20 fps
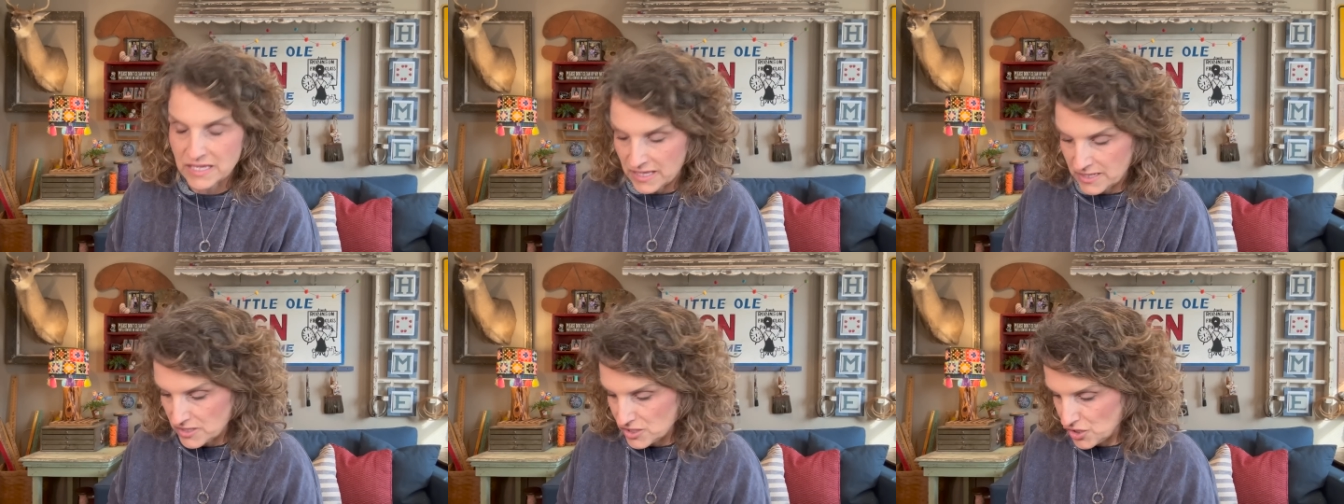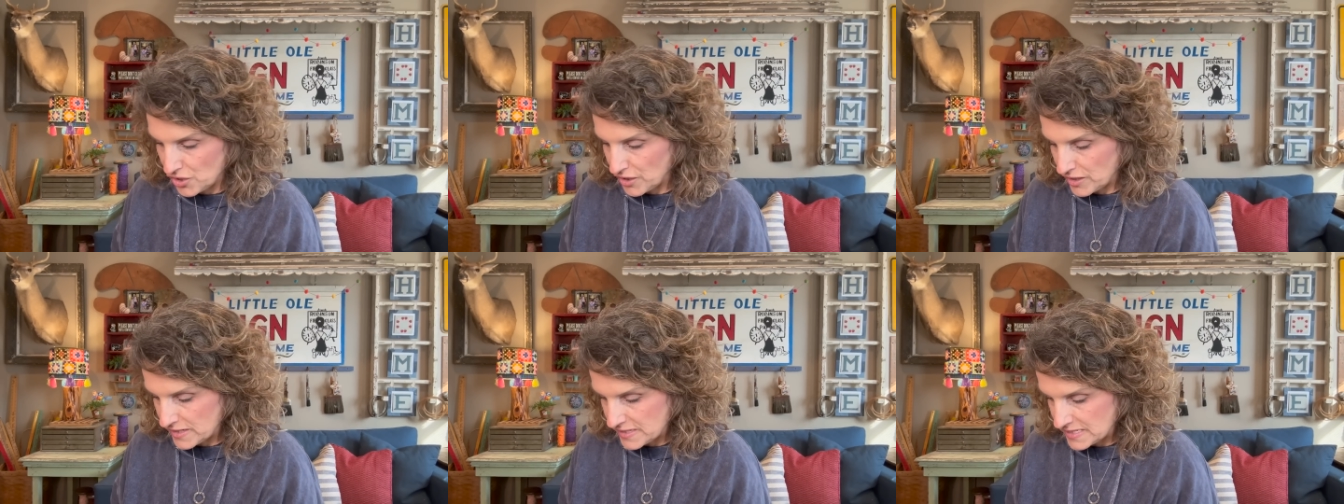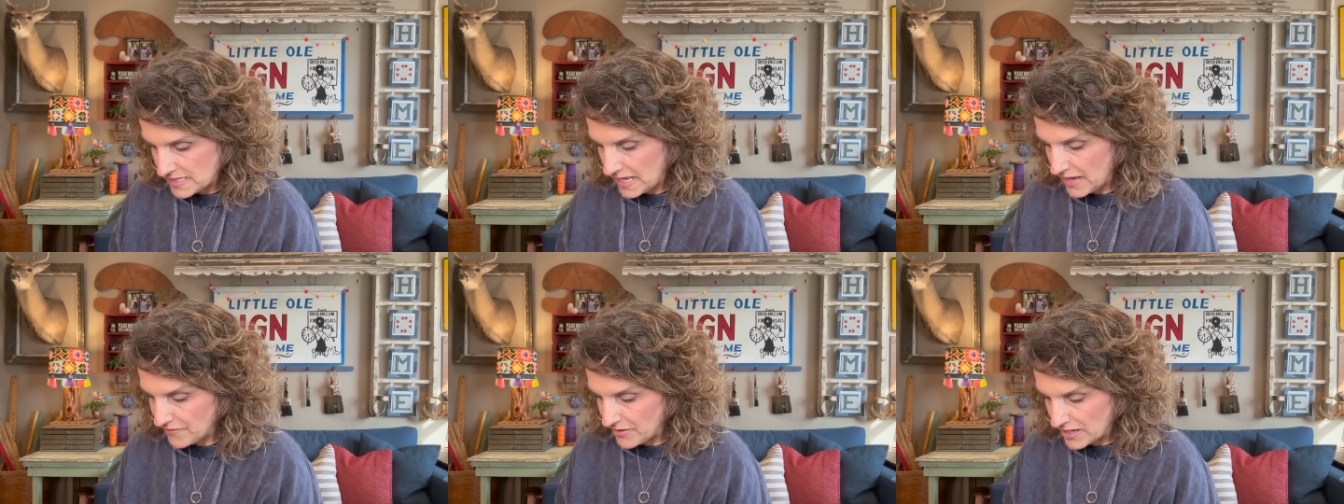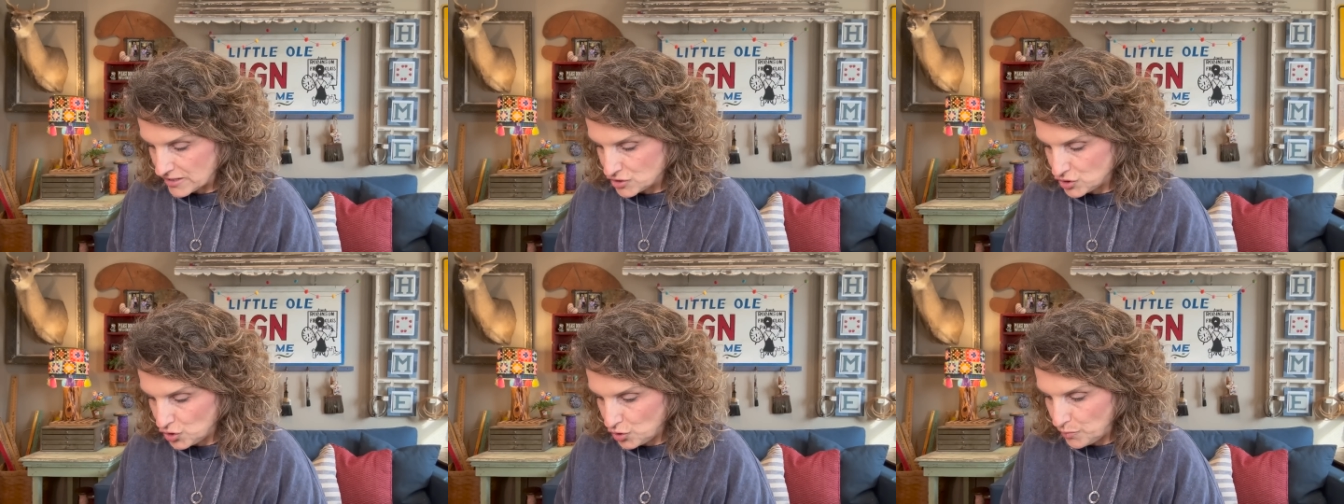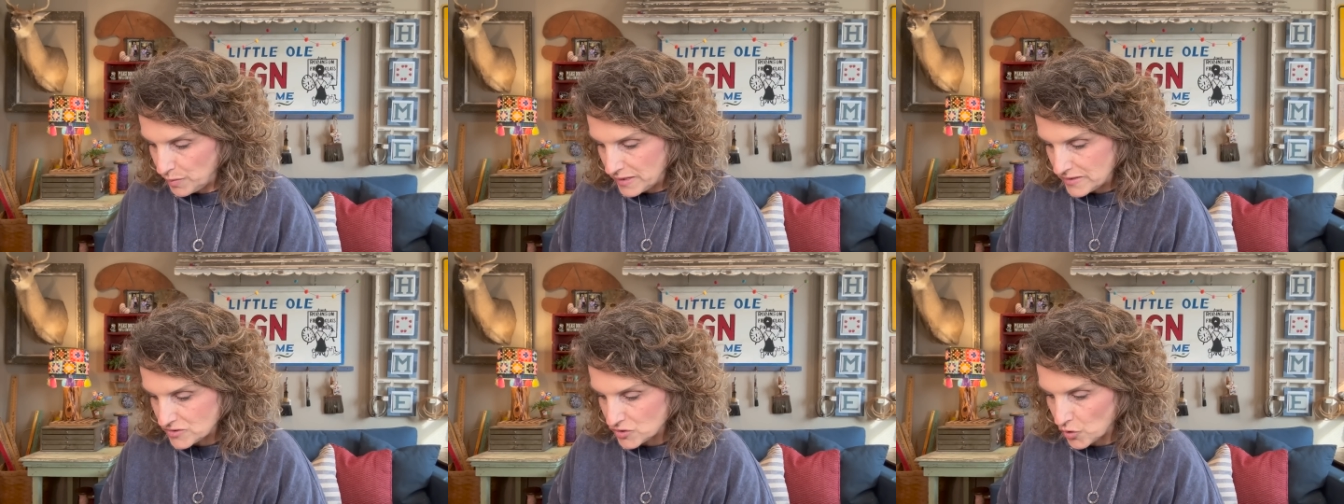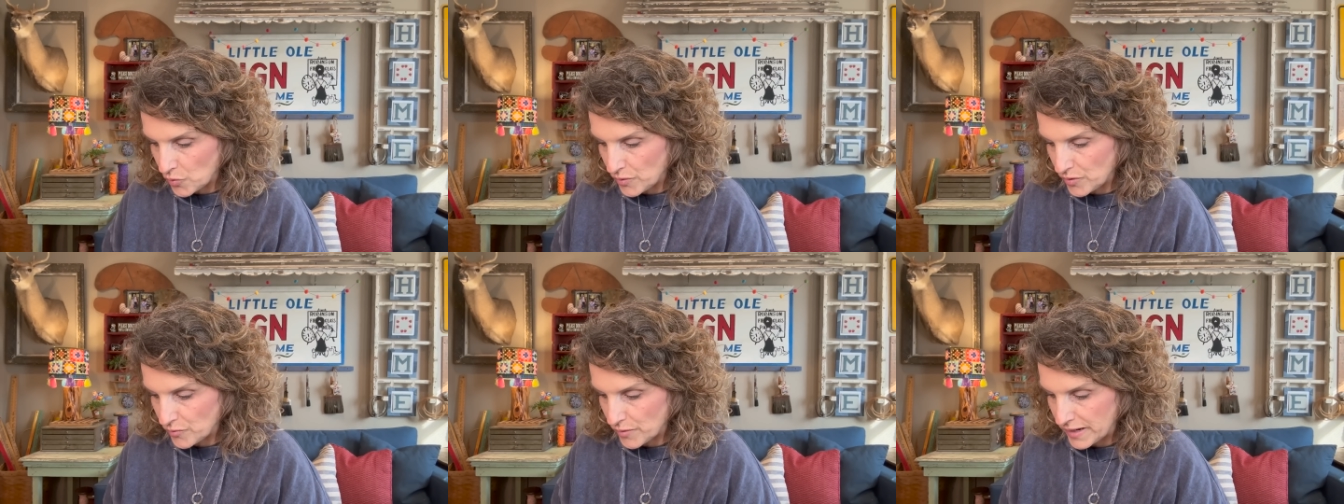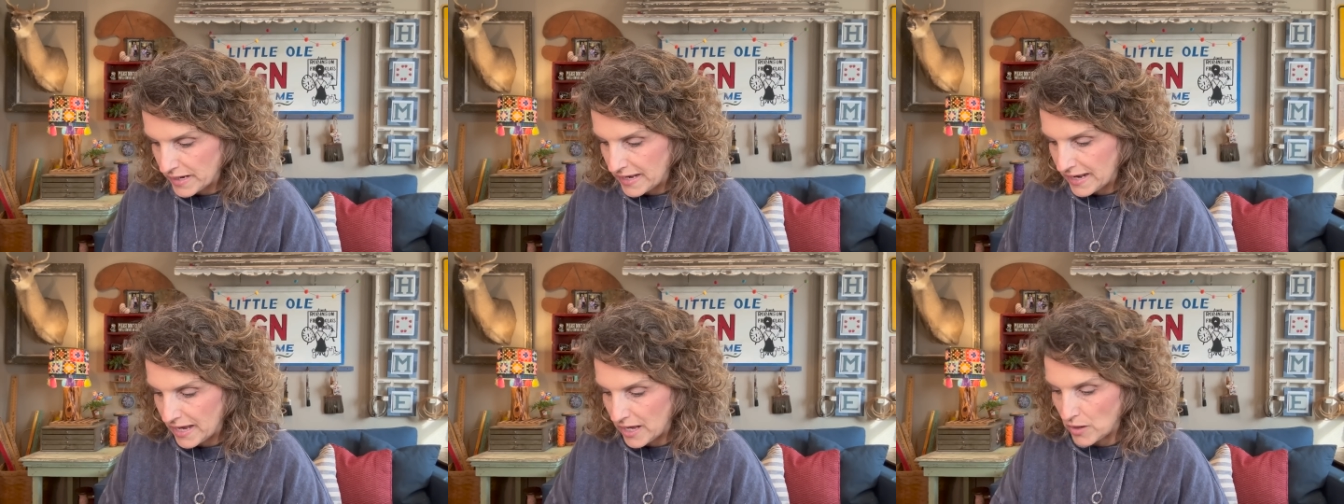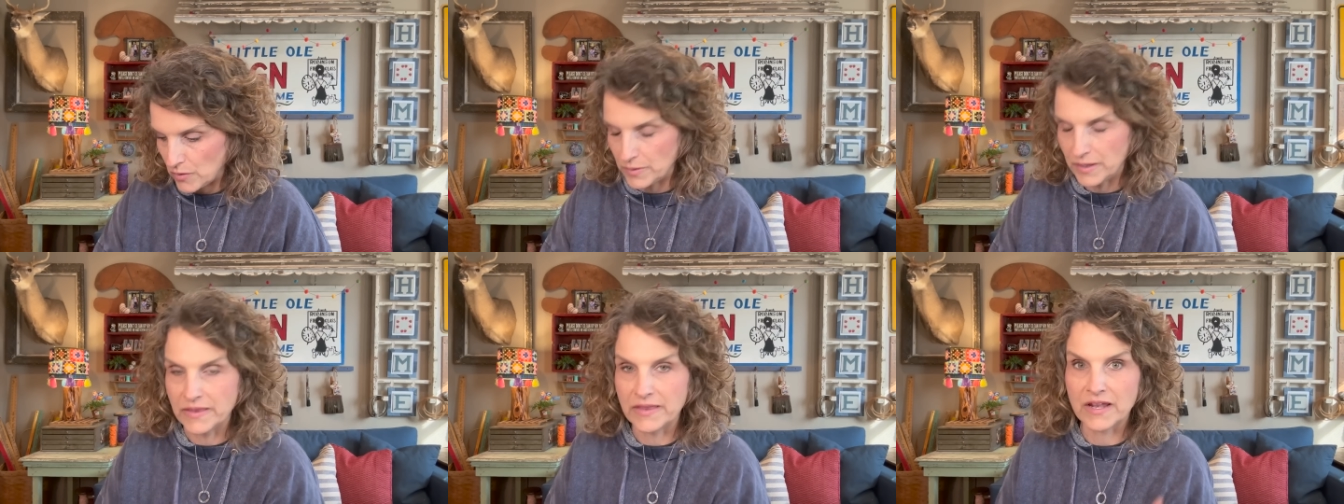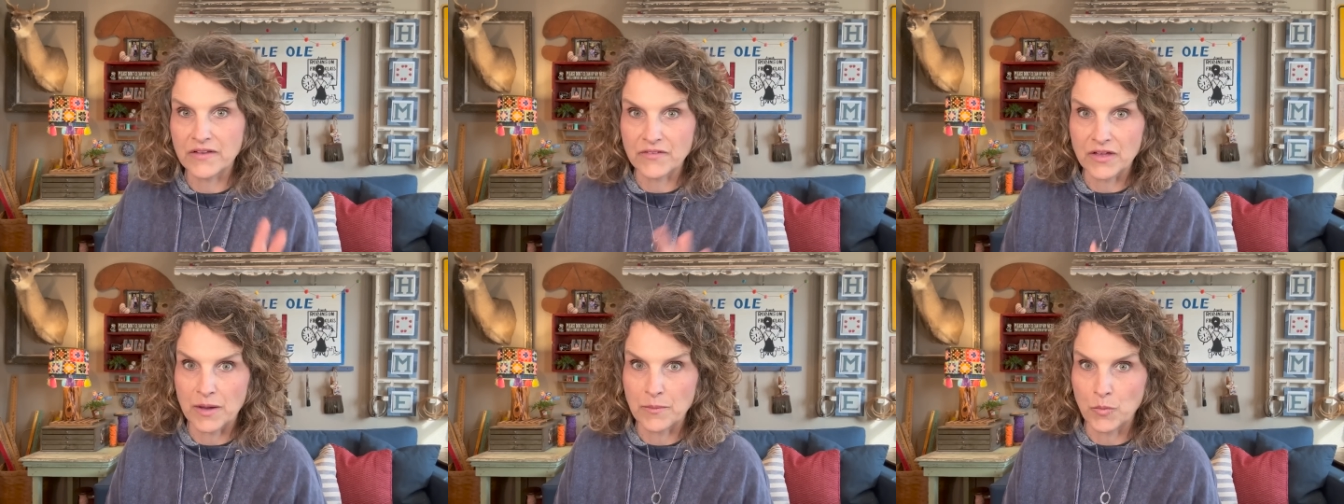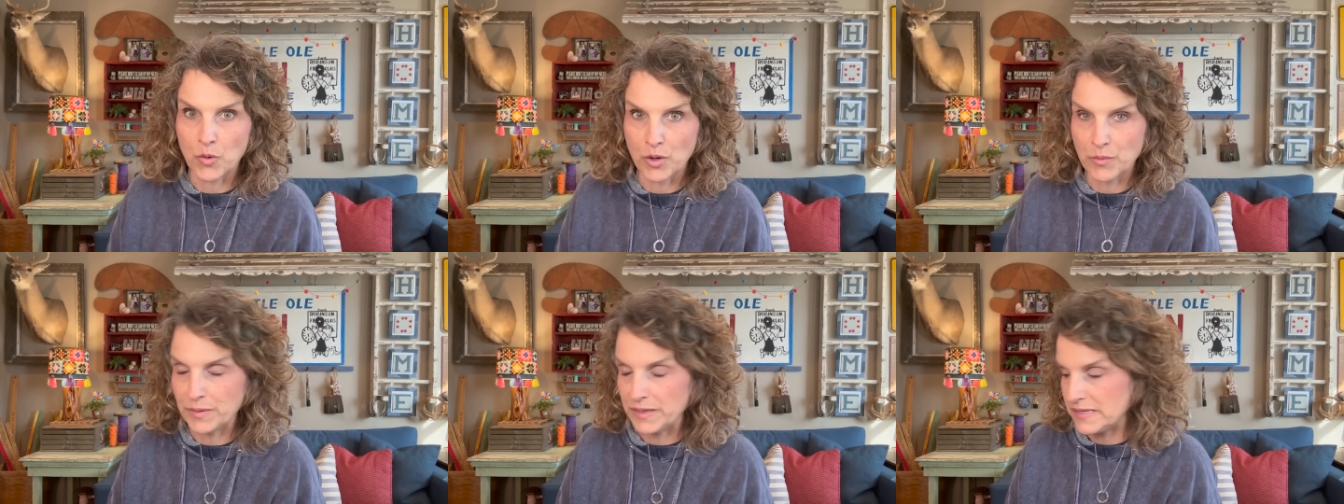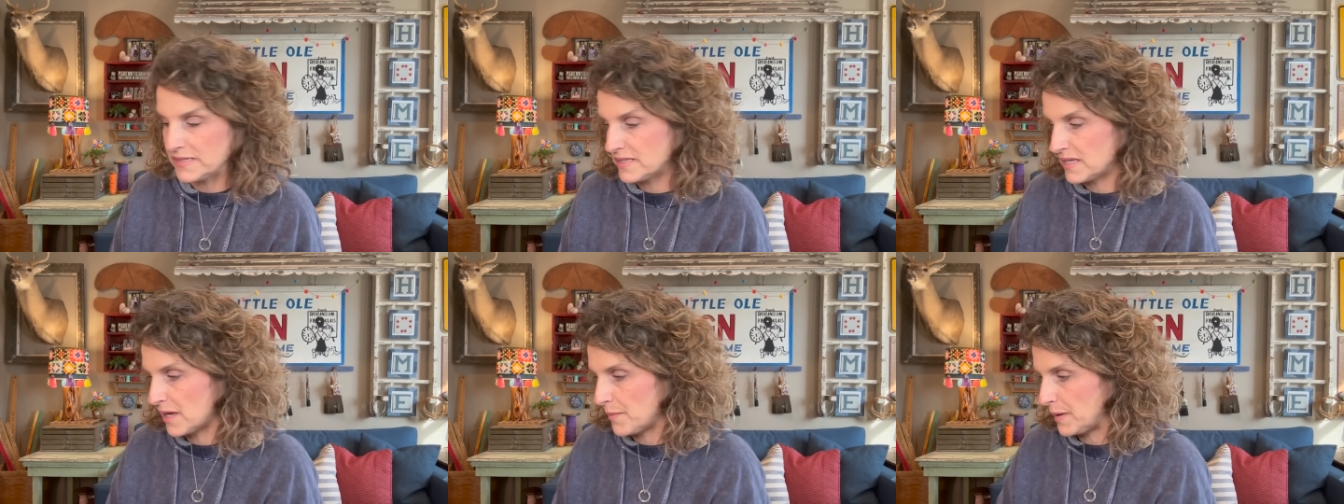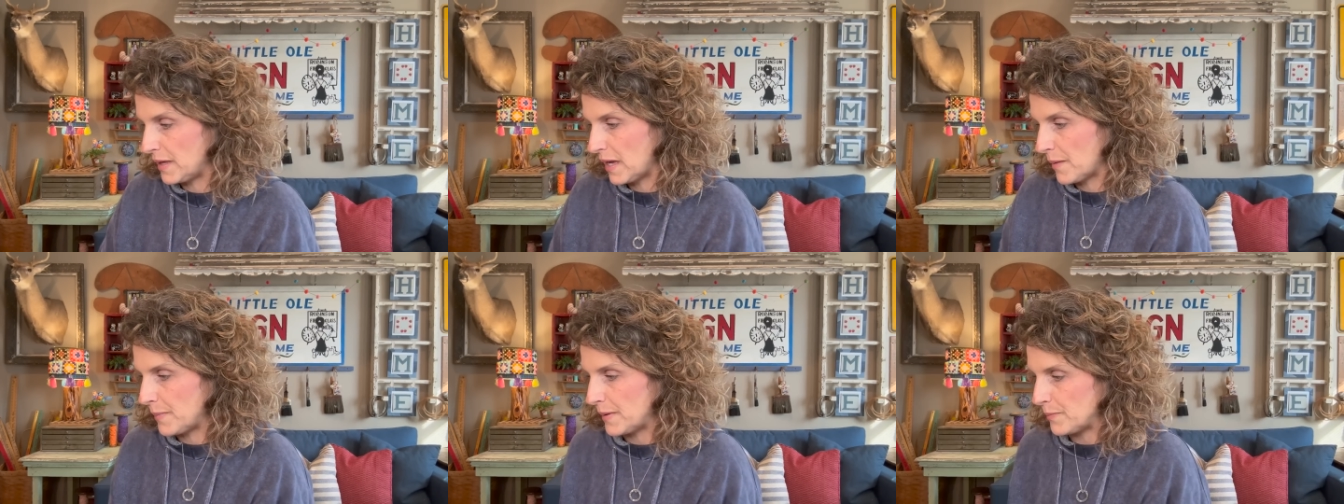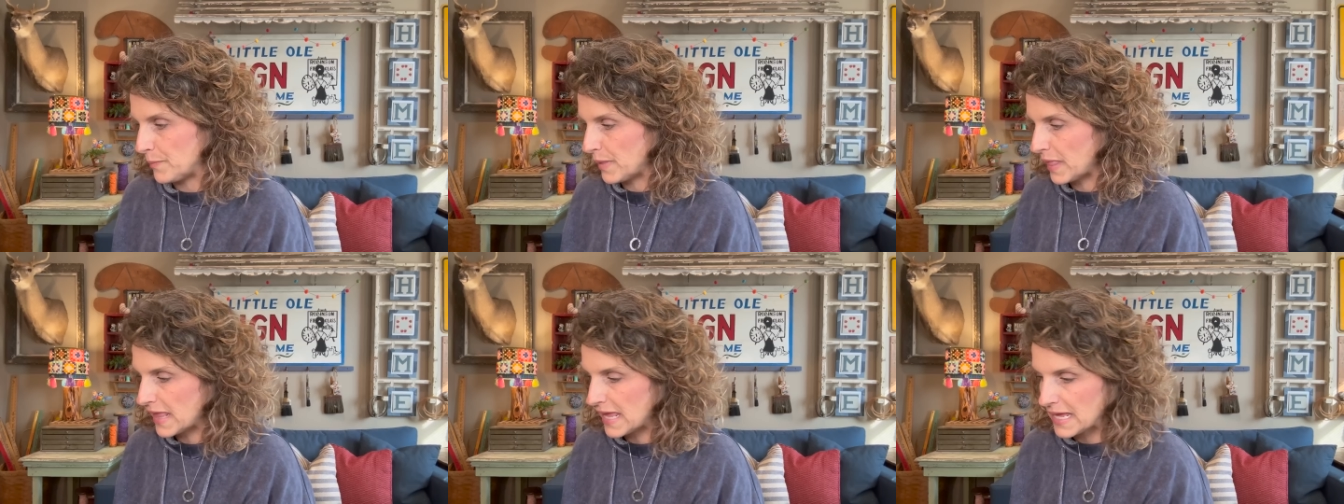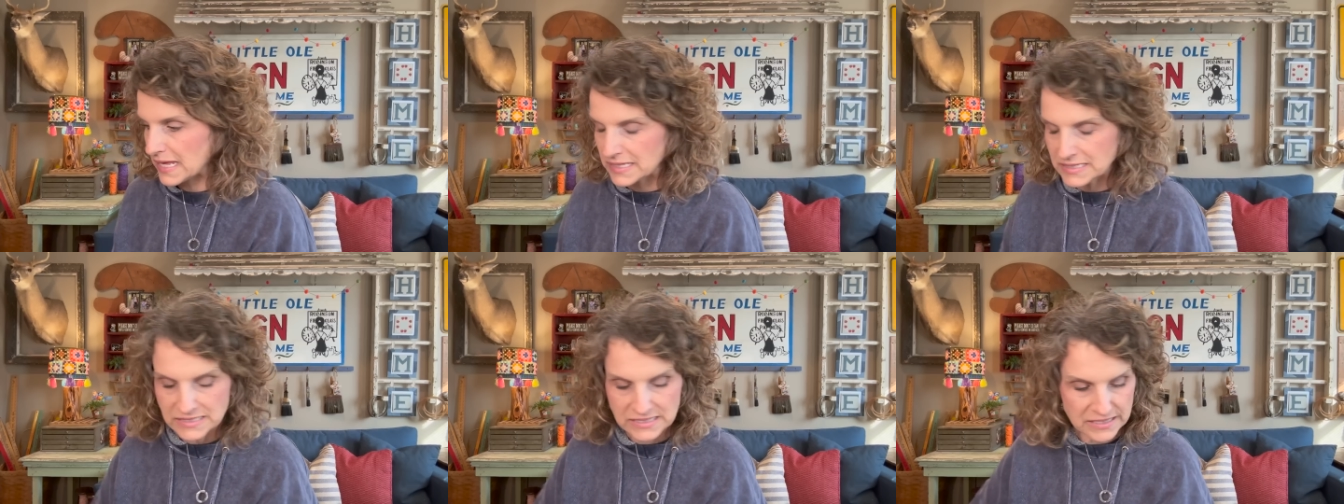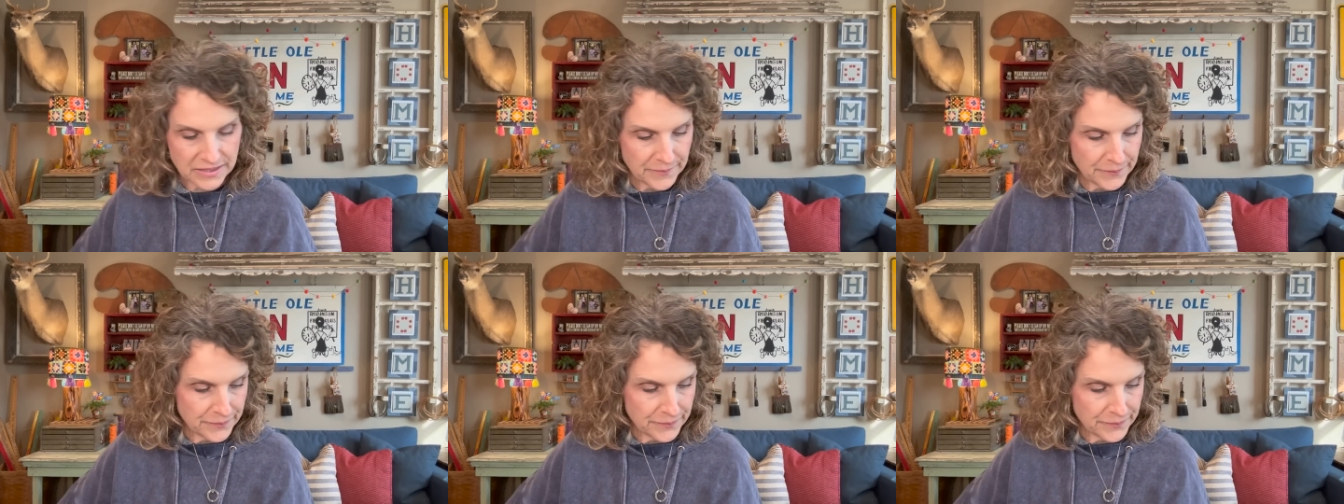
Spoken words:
and you're going to see I've got 2 bees going right now, and then I've got more bees coming up in plans.